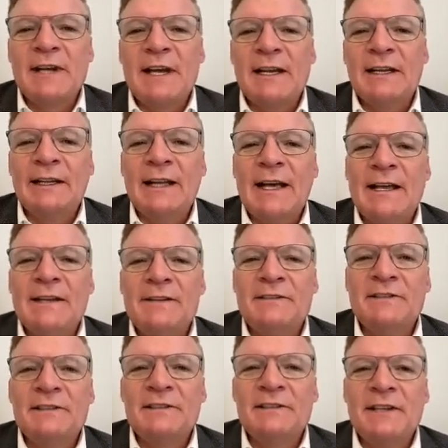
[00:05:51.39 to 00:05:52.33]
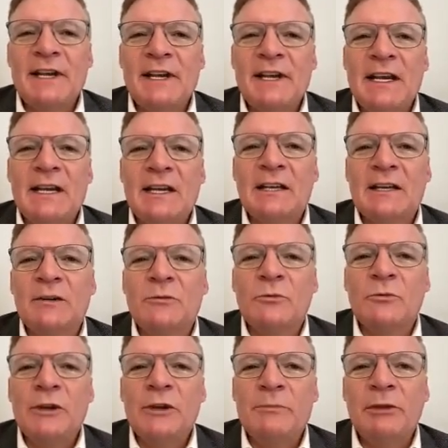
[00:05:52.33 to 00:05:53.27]
And we believe
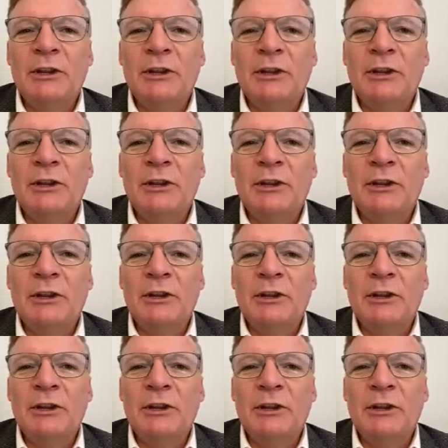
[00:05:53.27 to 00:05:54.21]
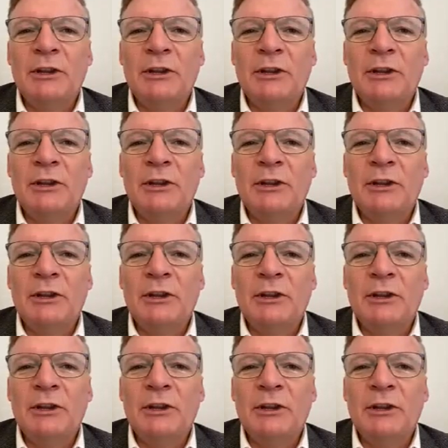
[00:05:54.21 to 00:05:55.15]
if this keeps up, that this is
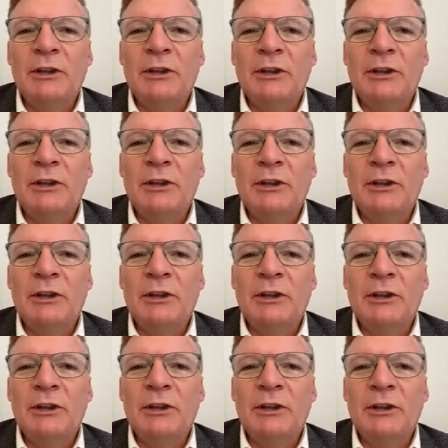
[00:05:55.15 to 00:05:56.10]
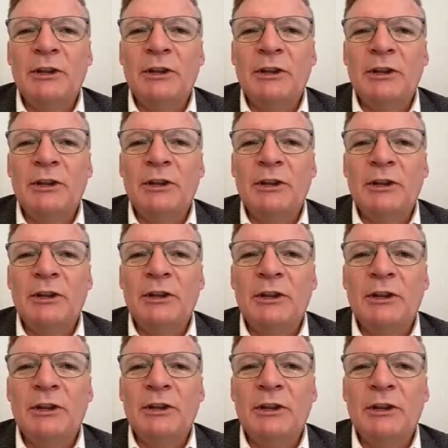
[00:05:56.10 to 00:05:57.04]
going to be one of the highest grade new
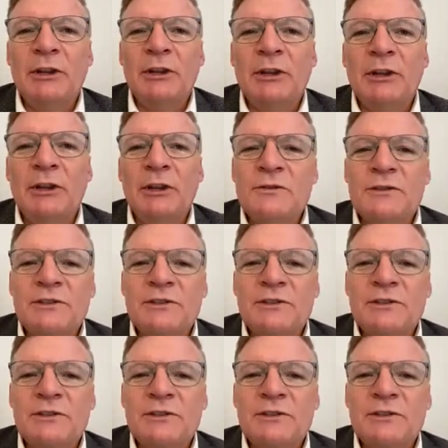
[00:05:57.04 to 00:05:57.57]
discoveries in the world.